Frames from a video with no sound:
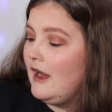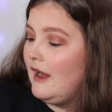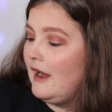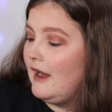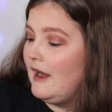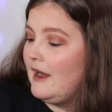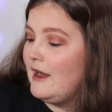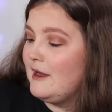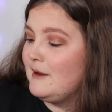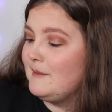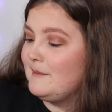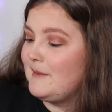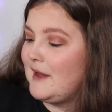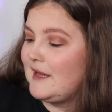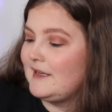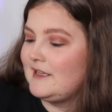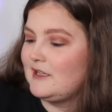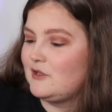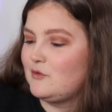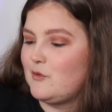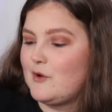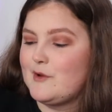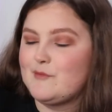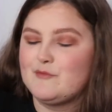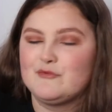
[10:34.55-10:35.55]
and it's
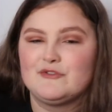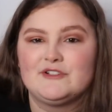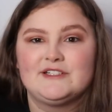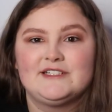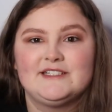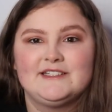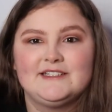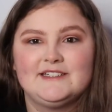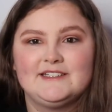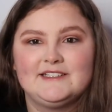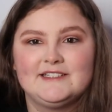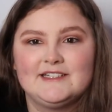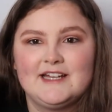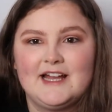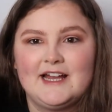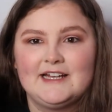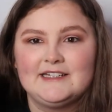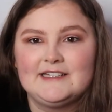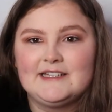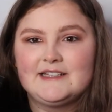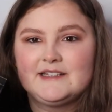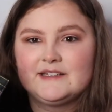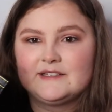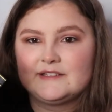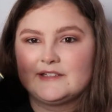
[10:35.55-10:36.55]
quite pretty, and
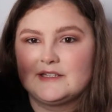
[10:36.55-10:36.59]
it's